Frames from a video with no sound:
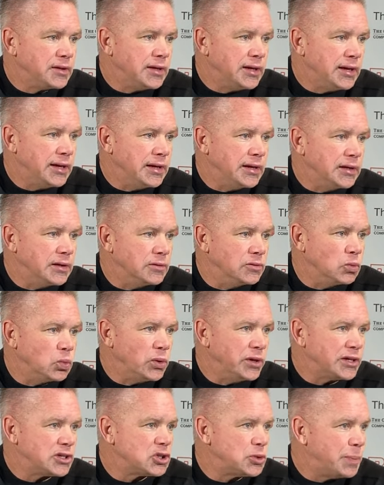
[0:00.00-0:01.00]
And
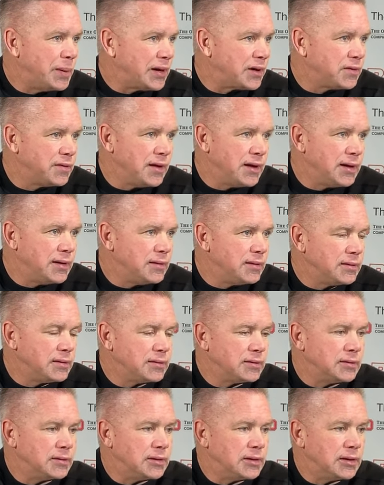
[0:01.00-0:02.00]
we expect that.
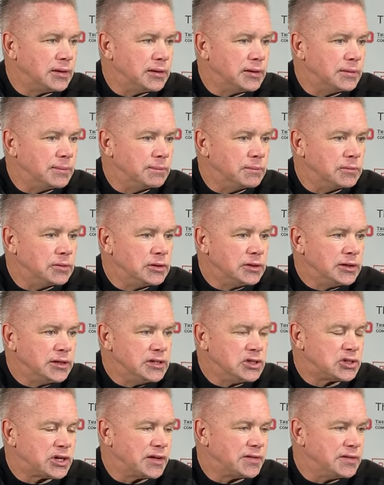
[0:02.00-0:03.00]

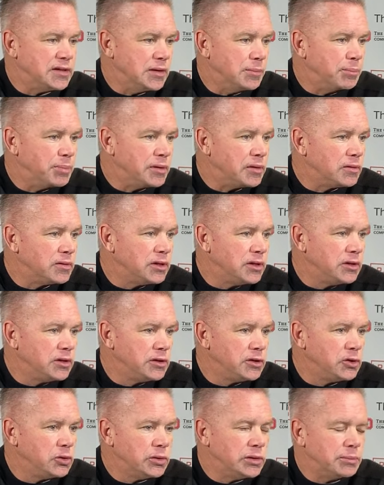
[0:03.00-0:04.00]
He's got the ability to
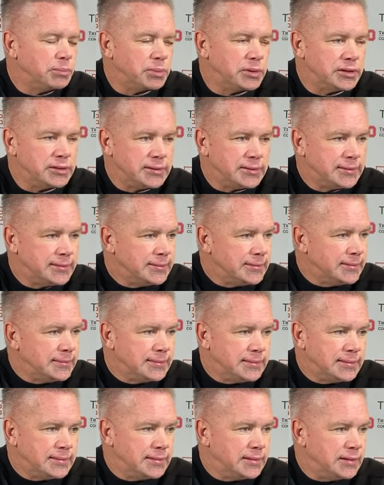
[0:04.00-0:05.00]
do it. But
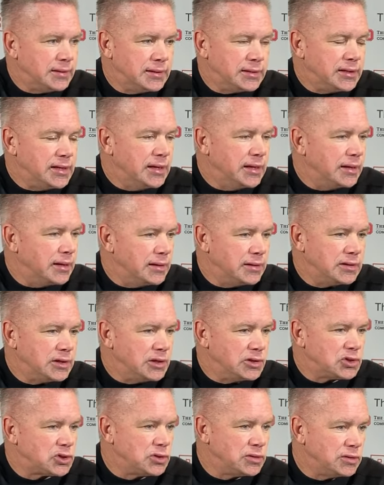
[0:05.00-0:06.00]
again,
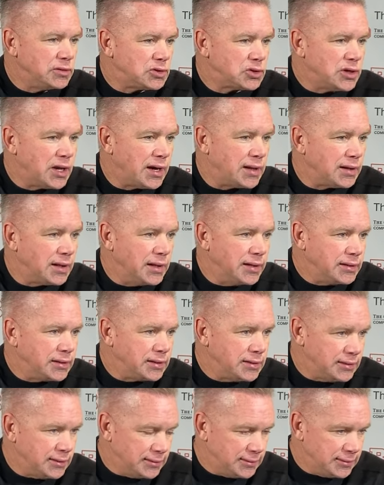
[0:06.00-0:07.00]
it's not like,